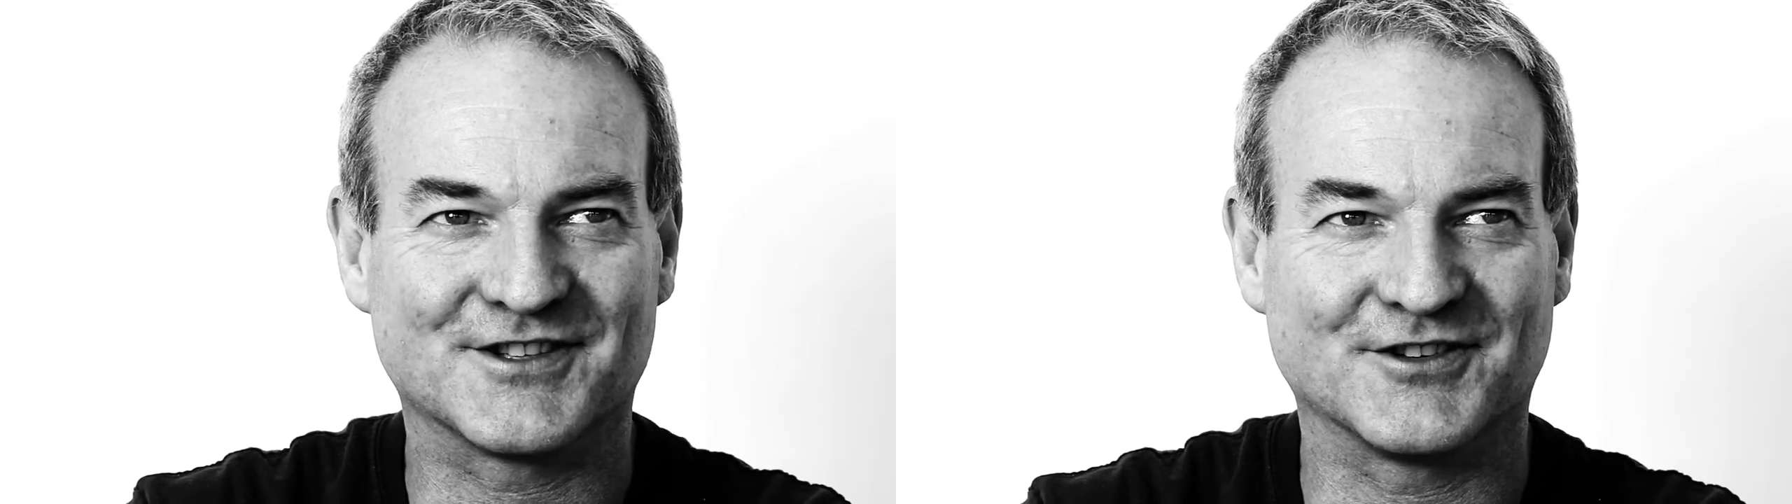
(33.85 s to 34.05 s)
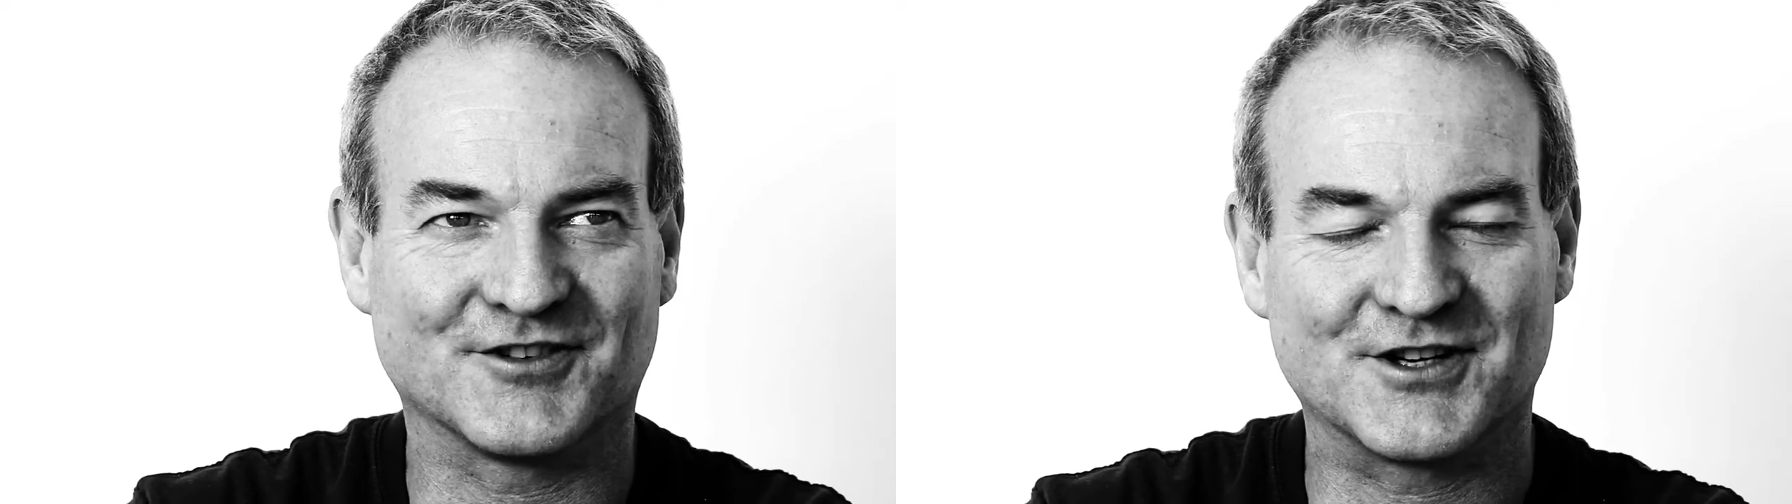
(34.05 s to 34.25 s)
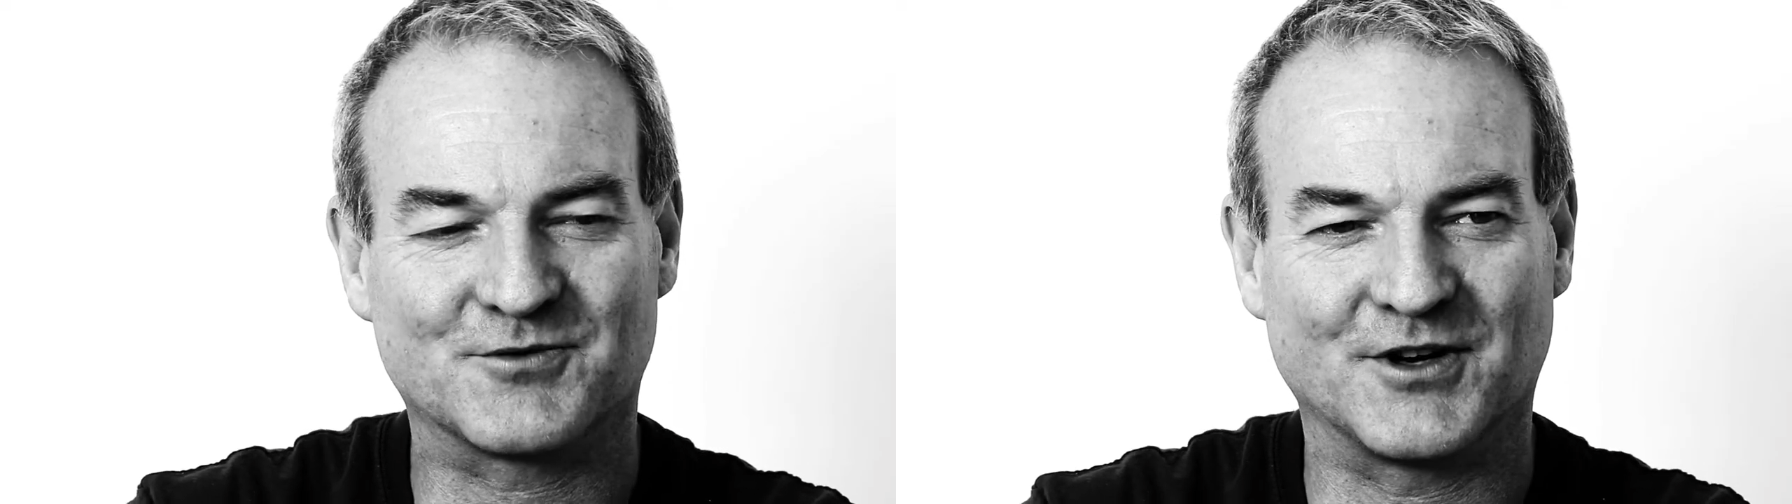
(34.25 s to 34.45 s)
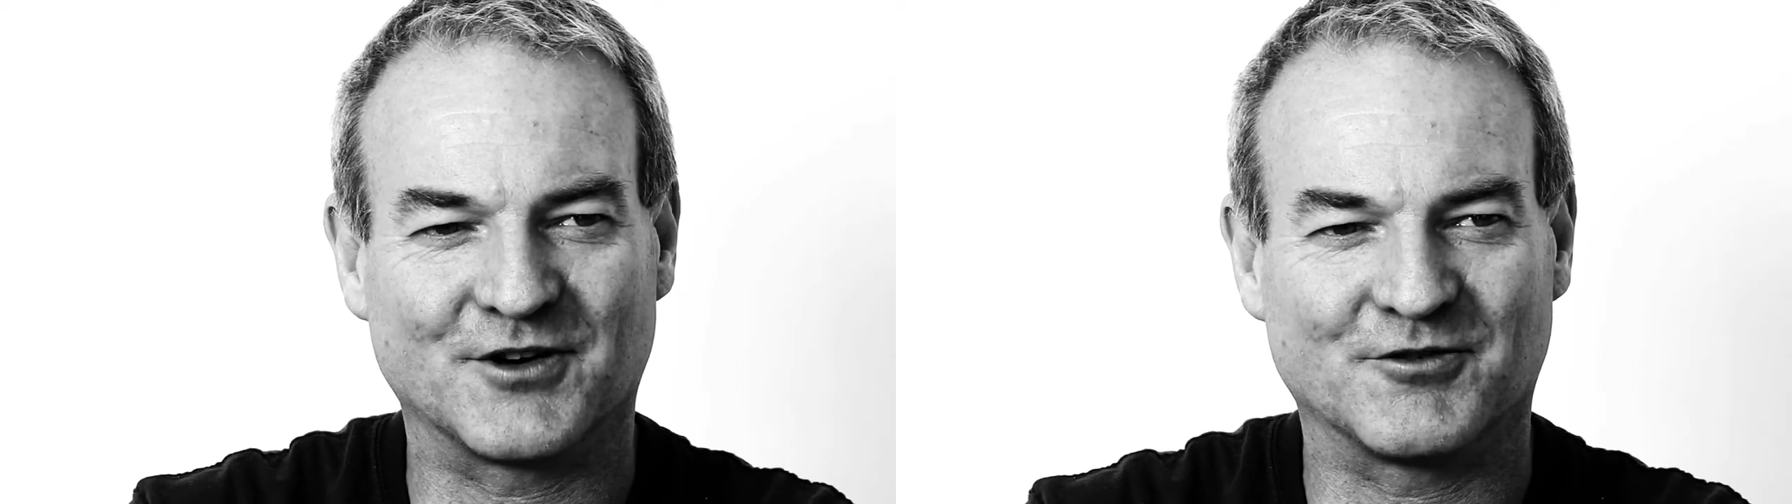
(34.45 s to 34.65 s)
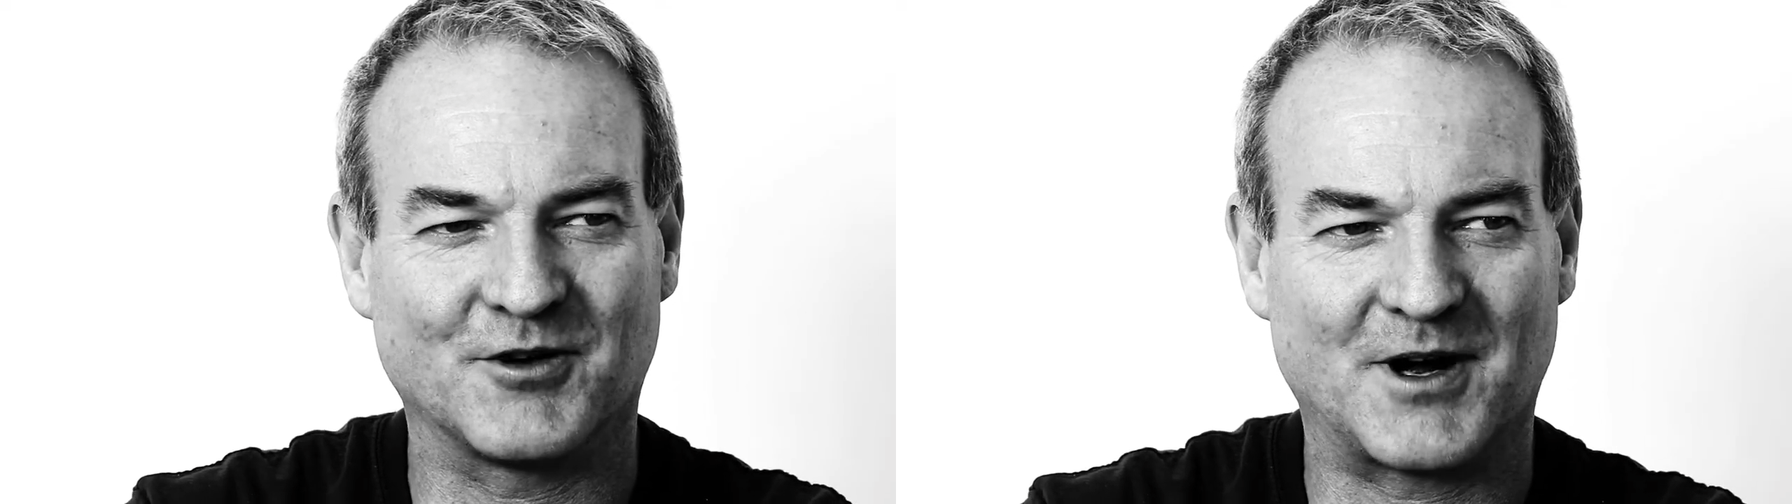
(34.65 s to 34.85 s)
and Greeks when I
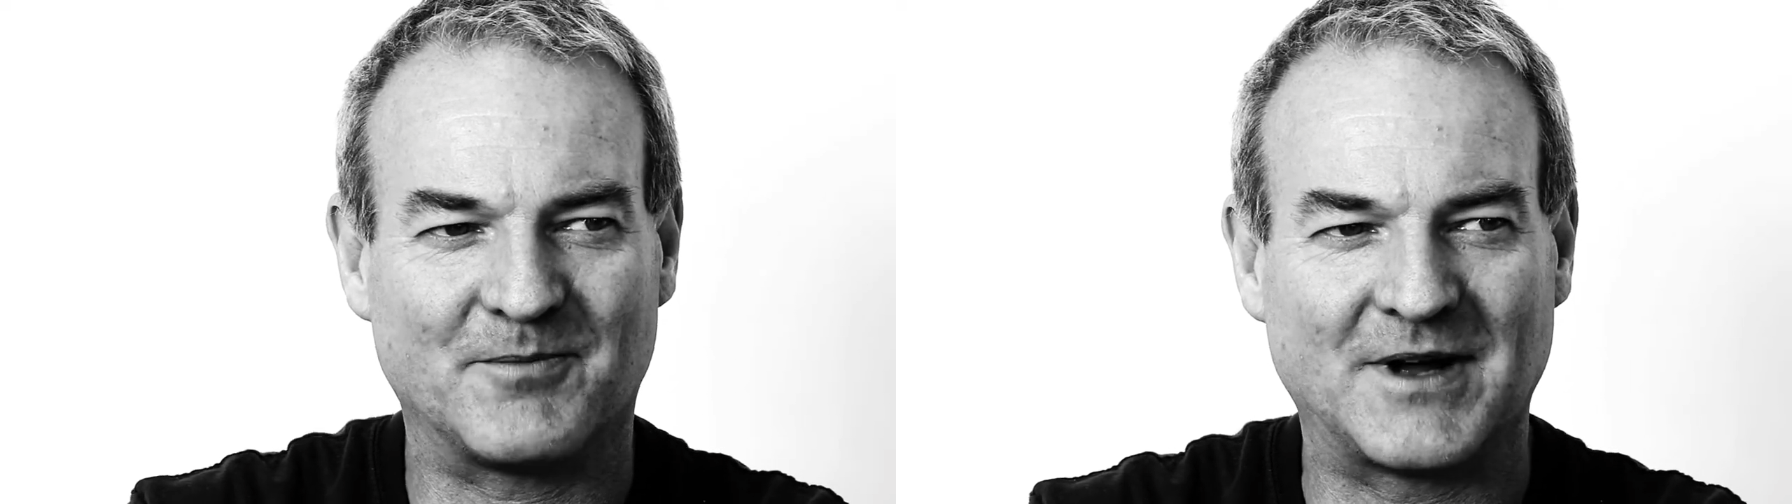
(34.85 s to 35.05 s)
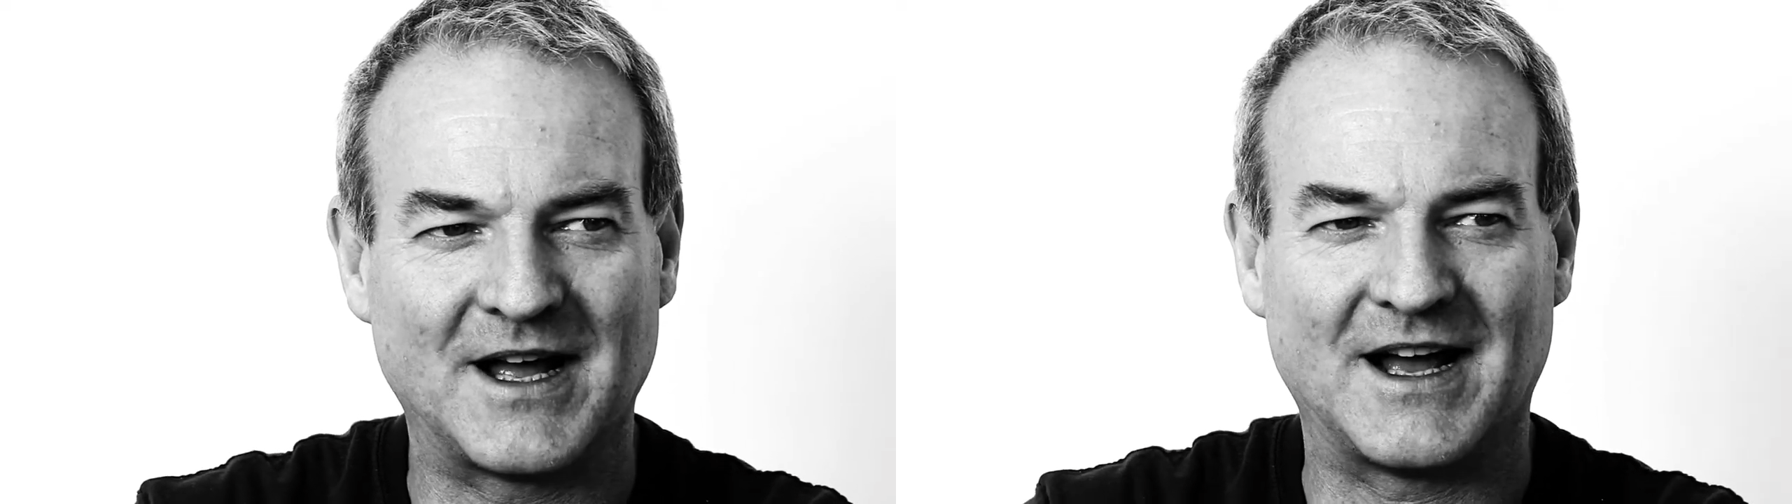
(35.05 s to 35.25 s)
grew up.